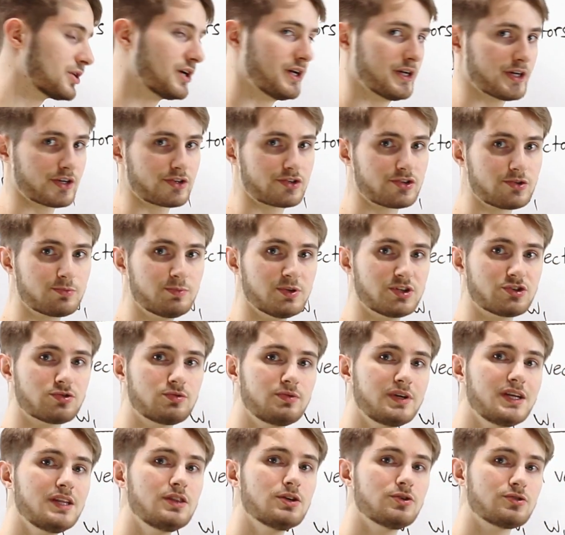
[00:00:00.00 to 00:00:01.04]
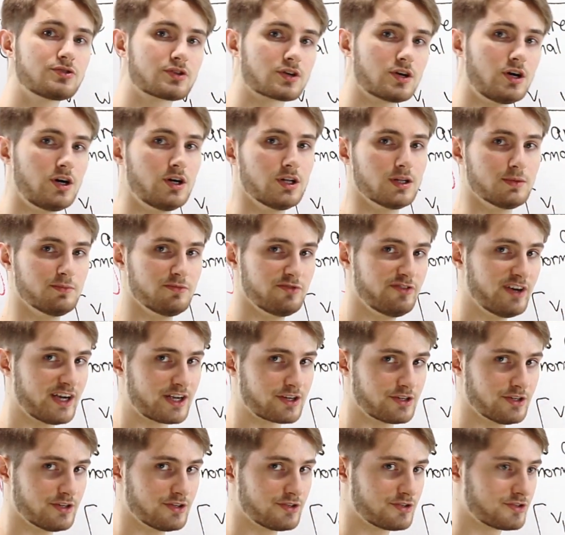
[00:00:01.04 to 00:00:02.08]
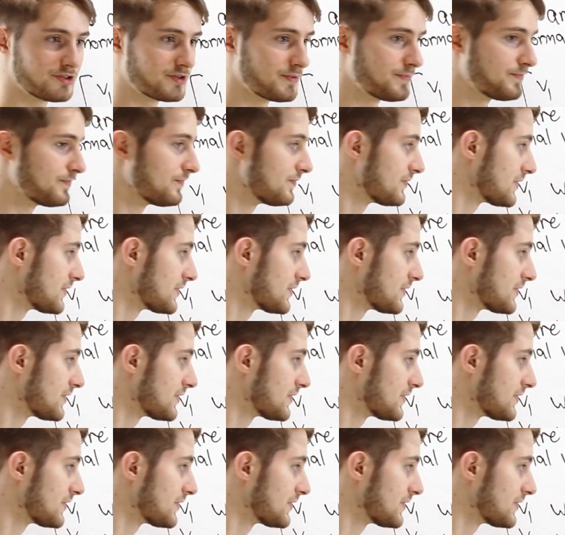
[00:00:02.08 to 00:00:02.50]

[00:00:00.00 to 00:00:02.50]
products between those column vectors.